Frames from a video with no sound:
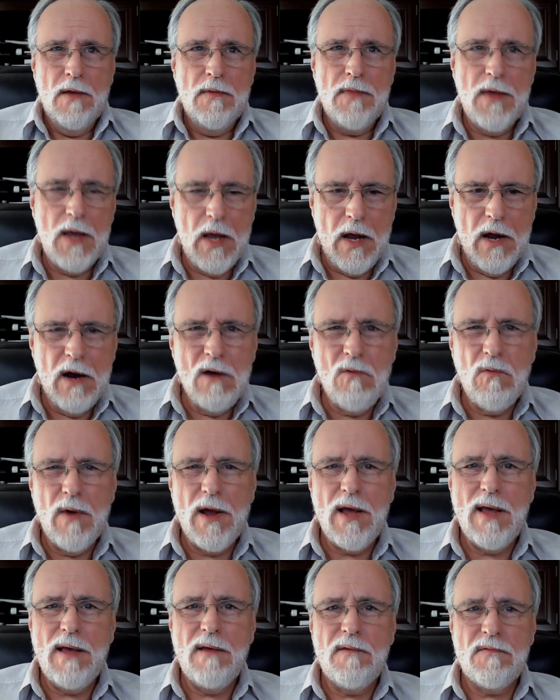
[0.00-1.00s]
The
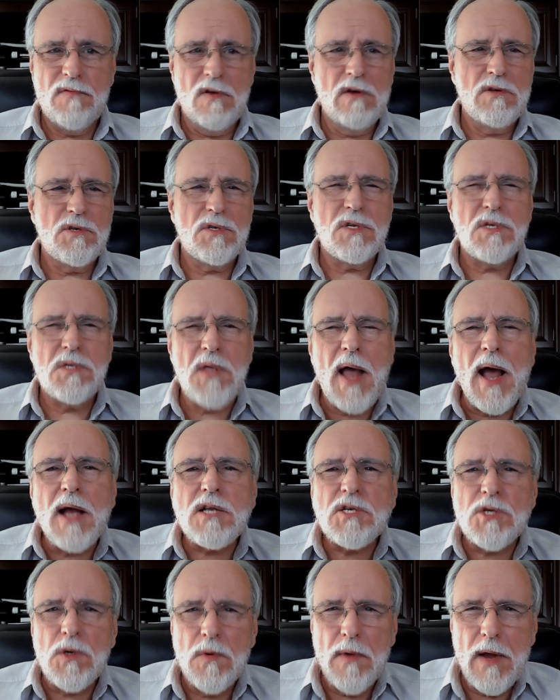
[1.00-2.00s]
airwaves are
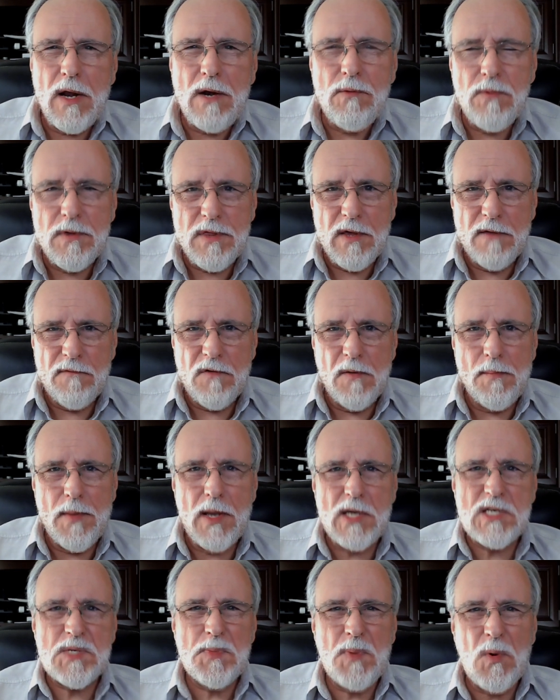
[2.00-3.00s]
saturated with
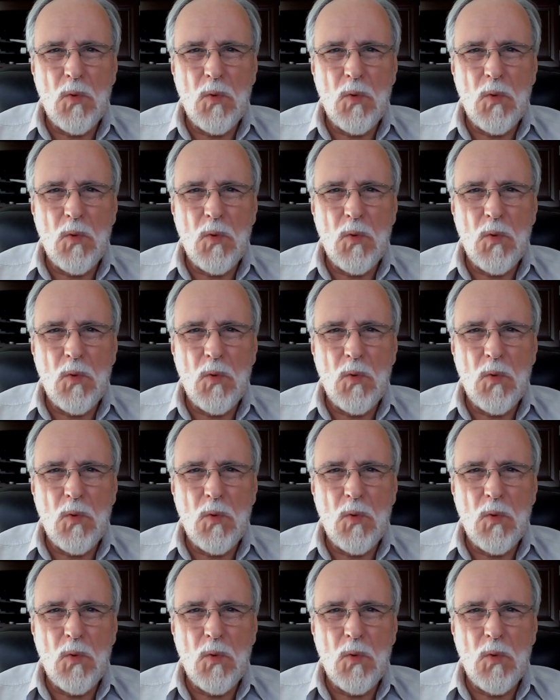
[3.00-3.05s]
information,